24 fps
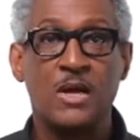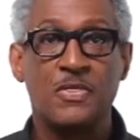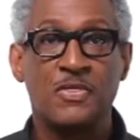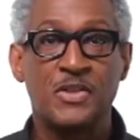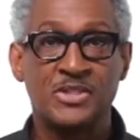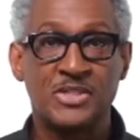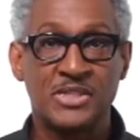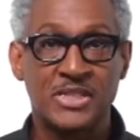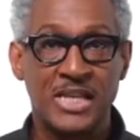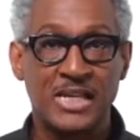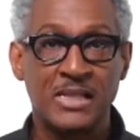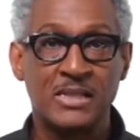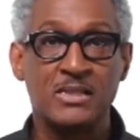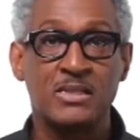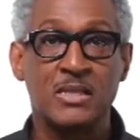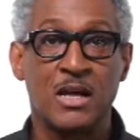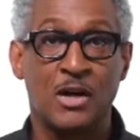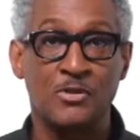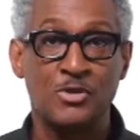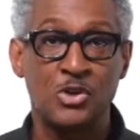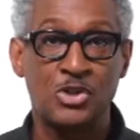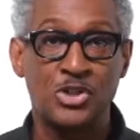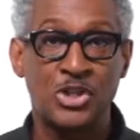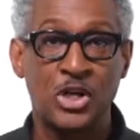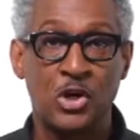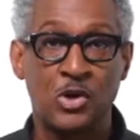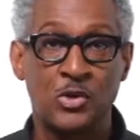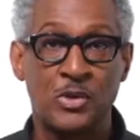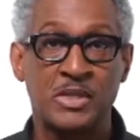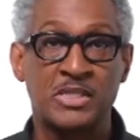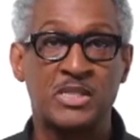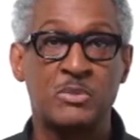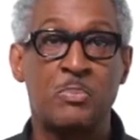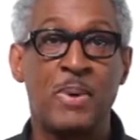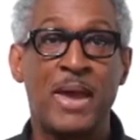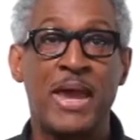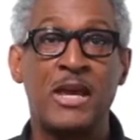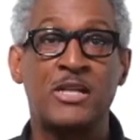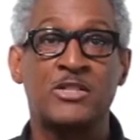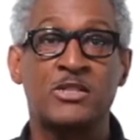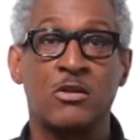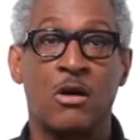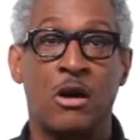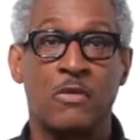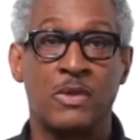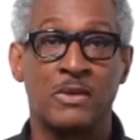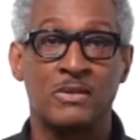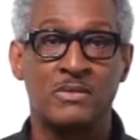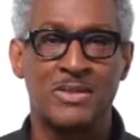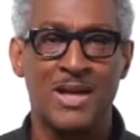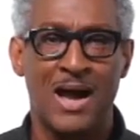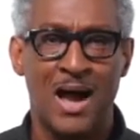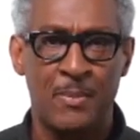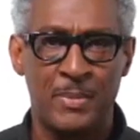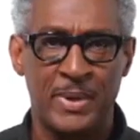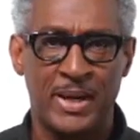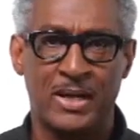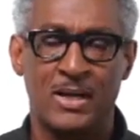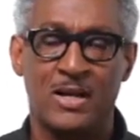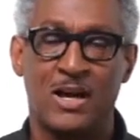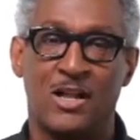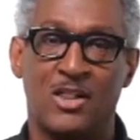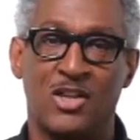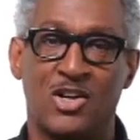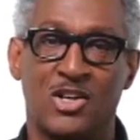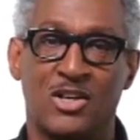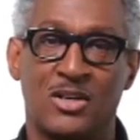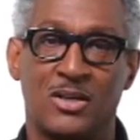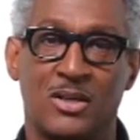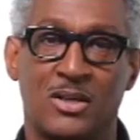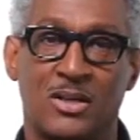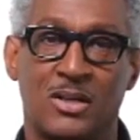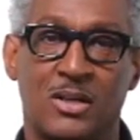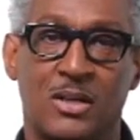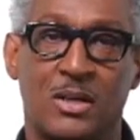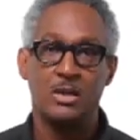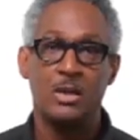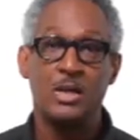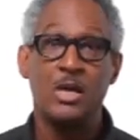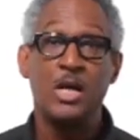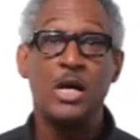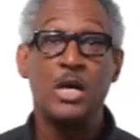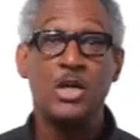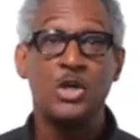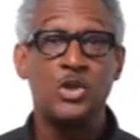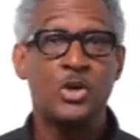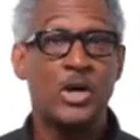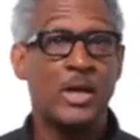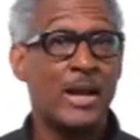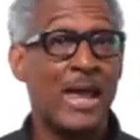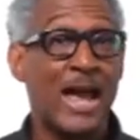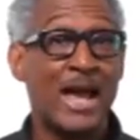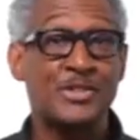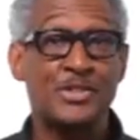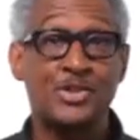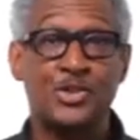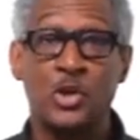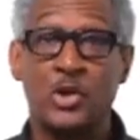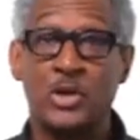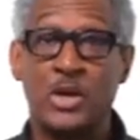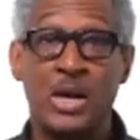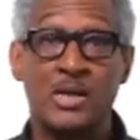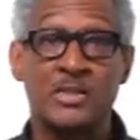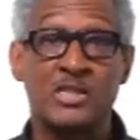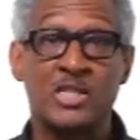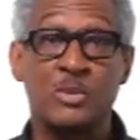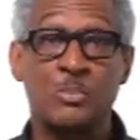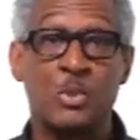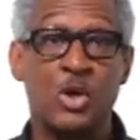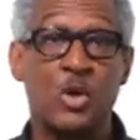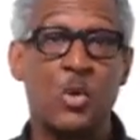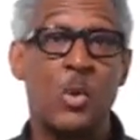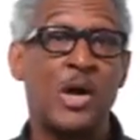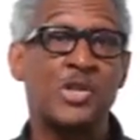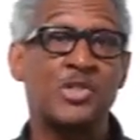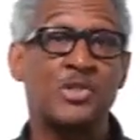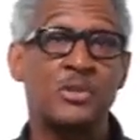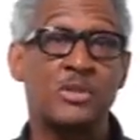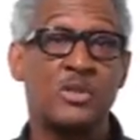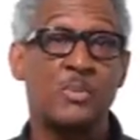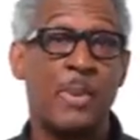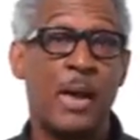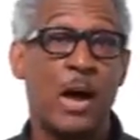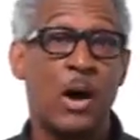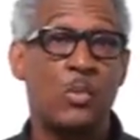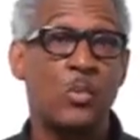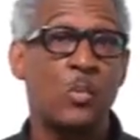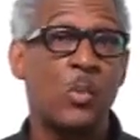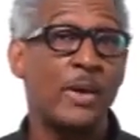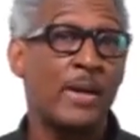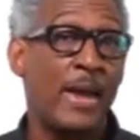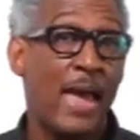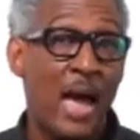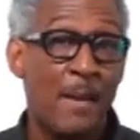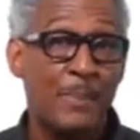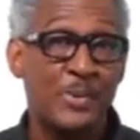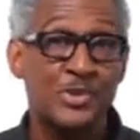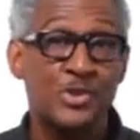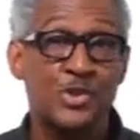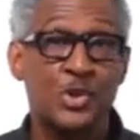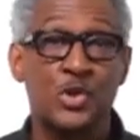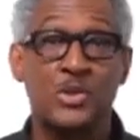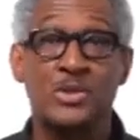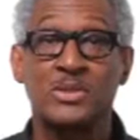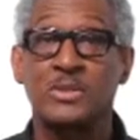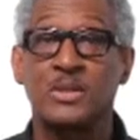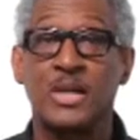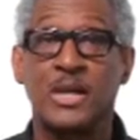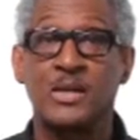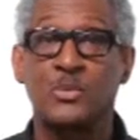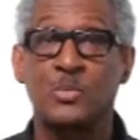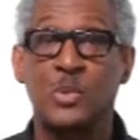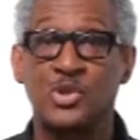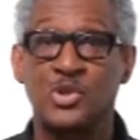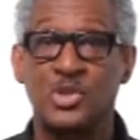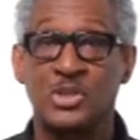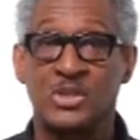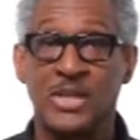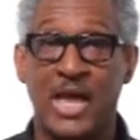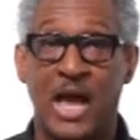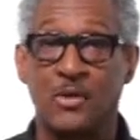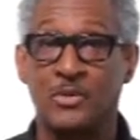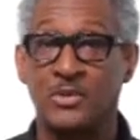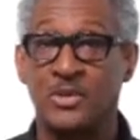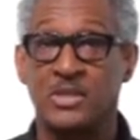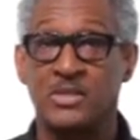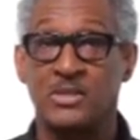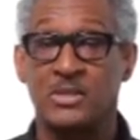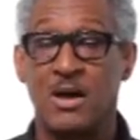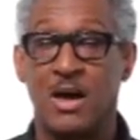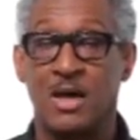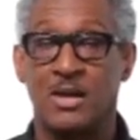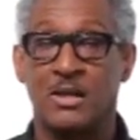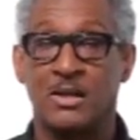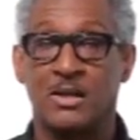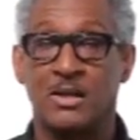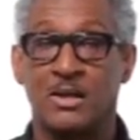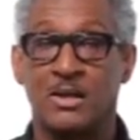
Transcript: The skin's undertone is based on the dominant color. You can ask your customer questions about what happens to her skin when she's out in the sun.